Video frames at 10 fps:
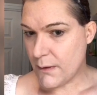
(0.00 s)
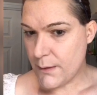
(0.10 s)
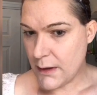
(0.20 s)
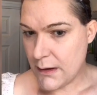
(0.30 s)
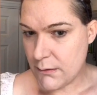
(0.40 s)

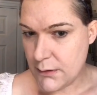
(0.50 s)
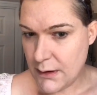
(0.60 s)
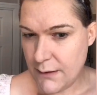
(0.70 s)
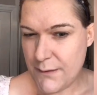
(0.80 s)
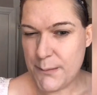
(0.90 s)
going out on
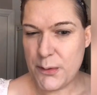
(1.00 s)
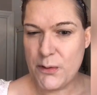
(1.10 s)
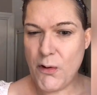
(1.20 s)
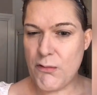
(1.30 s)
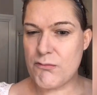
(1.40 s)
an evening
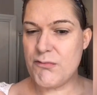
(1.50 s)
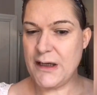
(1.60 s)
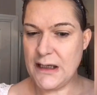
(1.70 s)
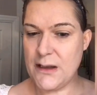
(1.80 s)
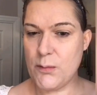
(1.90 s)
but not
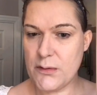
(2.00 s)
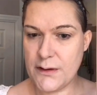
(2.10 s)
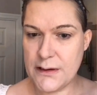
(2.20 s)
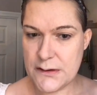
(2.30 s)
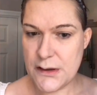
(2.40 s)
really
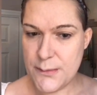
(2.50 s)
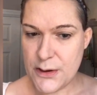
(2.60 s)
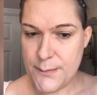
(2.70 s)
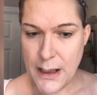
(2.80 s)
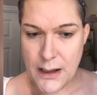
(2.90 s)
wanting too
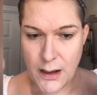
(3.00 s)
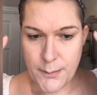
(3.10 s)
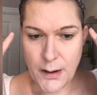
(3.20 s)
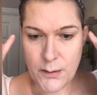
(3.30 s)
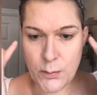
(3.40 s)
much
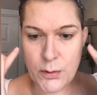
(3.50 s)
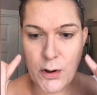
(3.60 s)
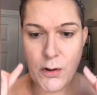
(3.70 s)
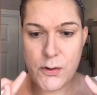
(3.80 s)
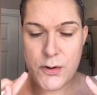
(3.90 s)
makeup, I will
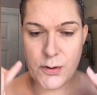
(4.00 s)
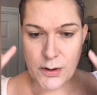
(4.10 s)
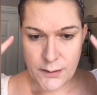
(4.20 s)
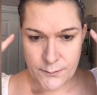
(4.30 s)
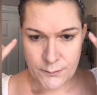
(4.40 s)
contour.